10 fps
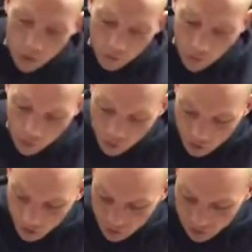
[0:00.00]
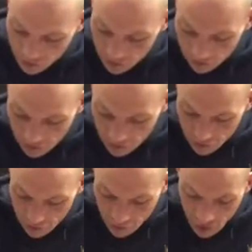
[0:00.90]
off on all these crazy bloody
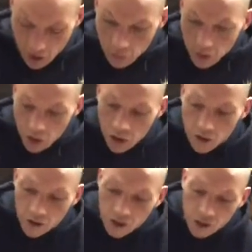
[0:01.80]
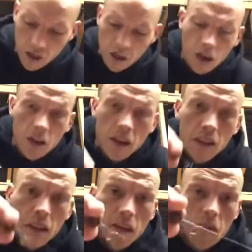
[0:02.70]
things. But as you can see, look,
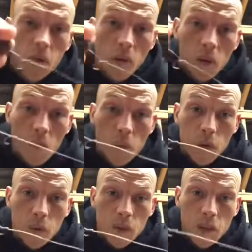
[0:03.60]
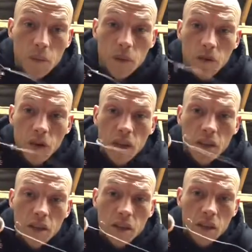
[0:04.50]
this is probably one of my most simplest
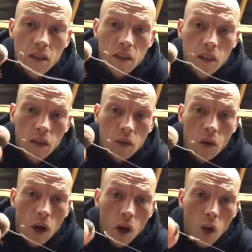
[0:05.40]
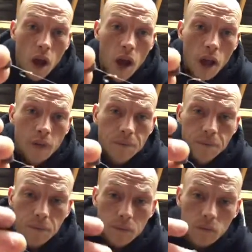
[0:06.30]
rigs. It's quite a long hair.
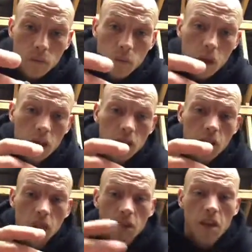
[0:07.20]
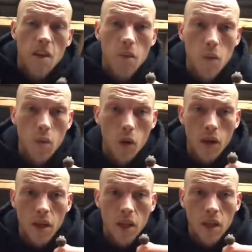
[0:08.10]
You see, just a 10mm
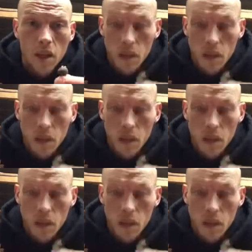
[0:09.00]
boilie,